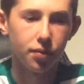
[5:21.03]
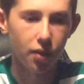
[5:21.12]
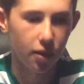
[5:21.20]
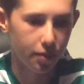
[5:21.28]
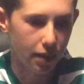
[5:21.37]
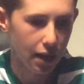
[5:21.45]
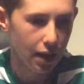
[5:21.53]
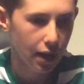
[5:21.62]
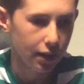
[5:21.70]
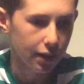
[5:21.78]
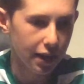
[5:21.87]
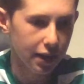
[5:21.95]
for him,
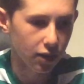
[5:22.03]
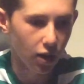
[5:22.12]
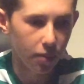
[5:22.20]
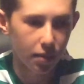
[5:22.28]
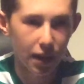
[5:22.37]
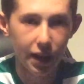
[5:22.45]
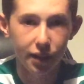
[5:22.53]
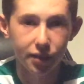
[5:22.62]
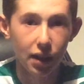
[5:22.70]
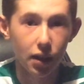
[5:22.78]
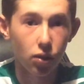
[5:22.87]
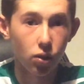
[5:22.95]
taking on players,
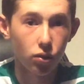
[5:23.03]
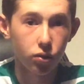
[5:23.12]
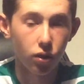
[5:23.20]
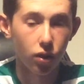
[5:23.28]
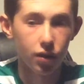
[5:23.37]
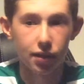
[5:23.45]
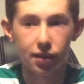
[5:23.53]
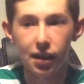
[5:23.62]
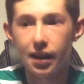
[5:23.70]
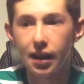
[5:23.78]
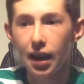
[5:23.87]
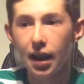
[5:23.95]
getting good crosses
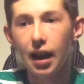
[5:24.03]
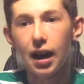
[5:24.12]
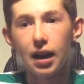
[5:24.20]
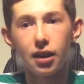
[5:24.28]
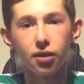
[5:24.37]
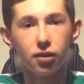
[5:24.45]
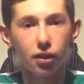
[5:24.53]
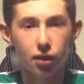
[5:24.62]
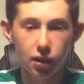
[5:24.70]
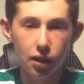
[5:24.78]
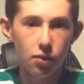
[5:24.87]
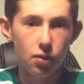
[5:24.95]
in, and I was
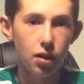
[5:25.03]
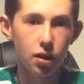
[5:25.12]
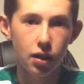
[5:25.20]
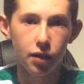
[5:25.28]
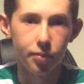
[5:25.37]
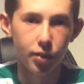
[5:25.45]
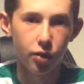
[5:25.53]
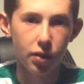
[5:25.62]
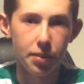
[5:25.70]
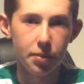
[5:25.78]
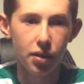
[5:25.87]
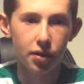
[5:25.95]
like, you know what, I'll give him a
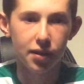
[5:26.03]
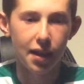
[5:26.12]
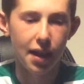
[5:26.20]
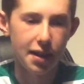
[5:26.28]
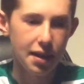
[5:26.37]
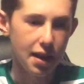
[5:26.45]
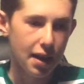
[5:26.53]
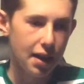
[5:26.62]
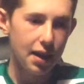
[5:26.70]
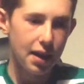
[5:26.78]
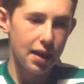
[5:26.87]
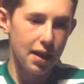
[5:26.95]
green box today.
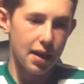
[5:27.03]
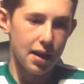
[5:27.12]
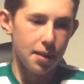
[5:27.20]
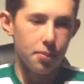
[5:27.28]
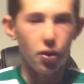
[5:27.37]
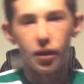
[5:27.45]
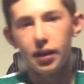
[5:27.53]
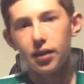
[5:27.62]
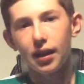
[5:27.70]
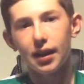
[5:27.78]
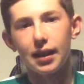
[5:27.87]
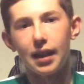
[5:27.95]
But in the
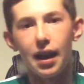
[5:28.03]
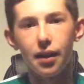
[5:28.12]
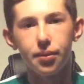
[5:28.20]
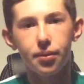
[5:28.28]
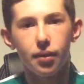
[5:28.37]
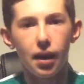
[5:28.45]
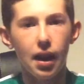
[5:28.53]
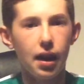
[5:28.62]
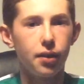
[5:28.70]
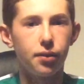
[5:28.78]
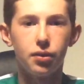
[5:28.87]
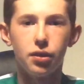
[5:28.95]
second half,
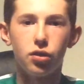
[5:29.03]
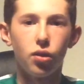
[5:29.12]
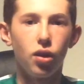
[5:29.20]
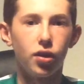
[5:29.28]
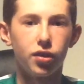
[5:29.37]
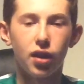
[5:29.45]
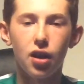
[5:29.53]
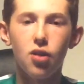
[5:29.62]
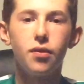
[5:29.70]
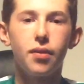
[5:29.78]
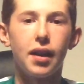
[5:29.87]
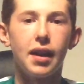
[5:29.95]
every cross
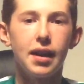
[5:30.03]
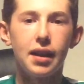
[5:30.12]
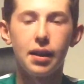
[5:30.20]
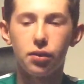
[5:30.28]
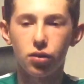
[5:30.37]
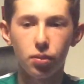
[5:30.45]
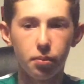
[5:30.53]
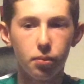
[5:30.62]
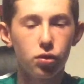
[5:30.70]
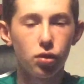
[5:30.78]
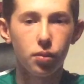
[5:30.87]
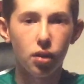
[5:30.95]
over hit.
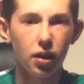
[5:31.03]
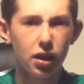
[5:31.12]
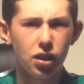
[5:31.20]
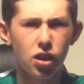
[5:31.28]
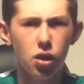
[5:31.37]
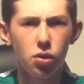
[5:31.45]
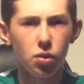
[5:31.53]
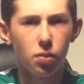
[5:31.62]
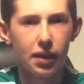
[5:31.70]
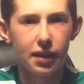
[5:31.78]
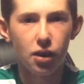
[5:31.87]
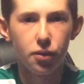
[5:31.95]
Some I think 2 of them
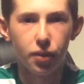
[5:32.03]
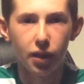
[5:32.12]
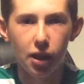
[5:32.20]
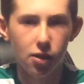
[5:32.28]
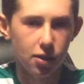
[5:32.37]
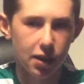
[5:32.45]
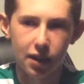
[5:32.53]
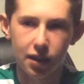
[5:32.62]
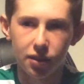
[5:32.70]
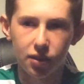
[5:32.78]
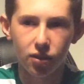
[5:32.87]
went out for goal kicks.